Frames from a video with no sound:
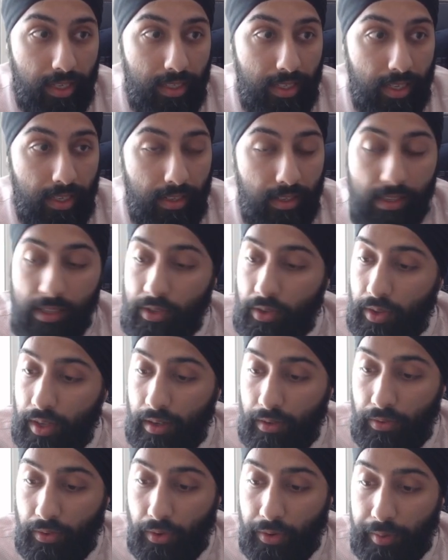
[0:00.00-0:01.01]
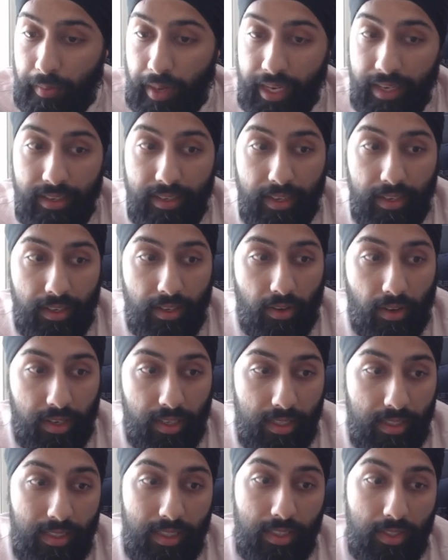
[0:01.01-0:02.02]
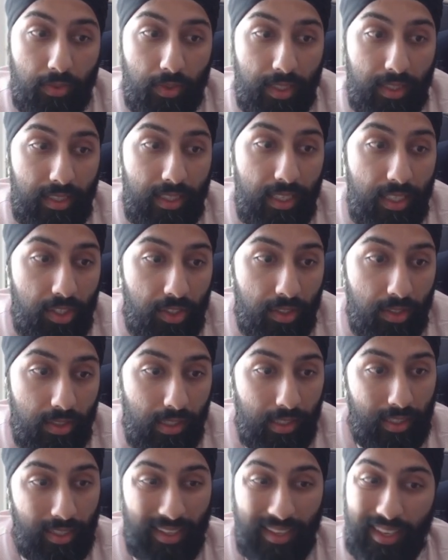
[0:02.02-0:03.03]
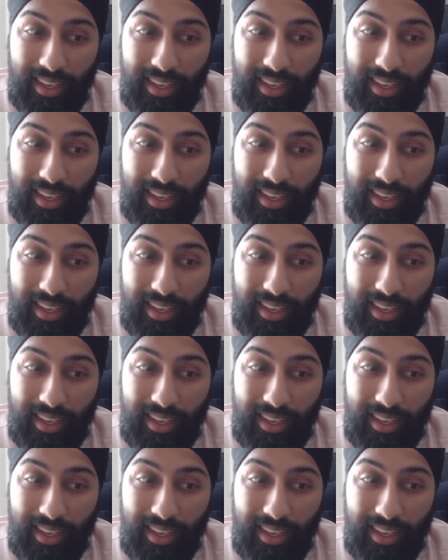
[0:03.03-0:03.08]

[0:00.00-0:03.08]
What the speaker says: And so therefore, my intended audience is with teachers,